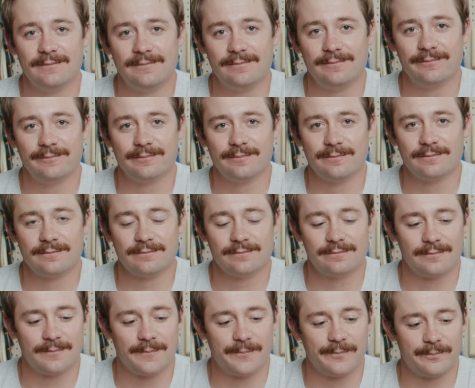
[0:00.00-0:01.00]

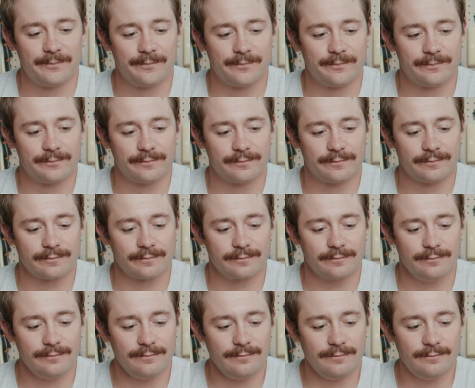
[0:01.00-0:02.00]

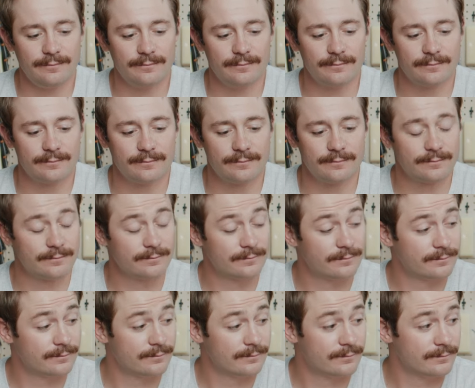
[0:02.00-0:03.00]

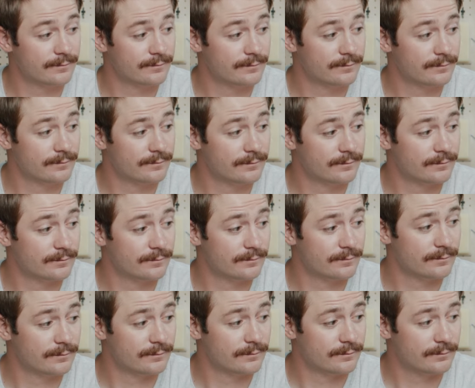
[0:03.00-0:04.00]

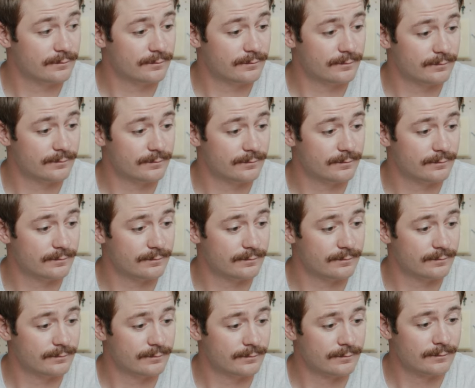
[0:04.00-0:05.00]

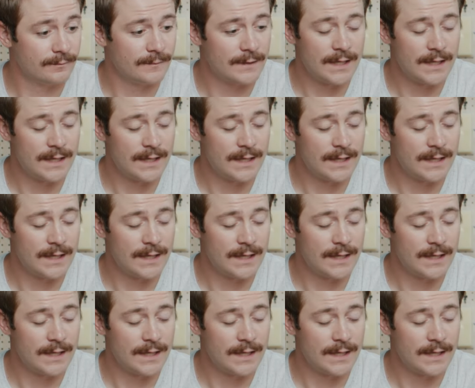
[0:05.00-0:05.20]
(not speaking)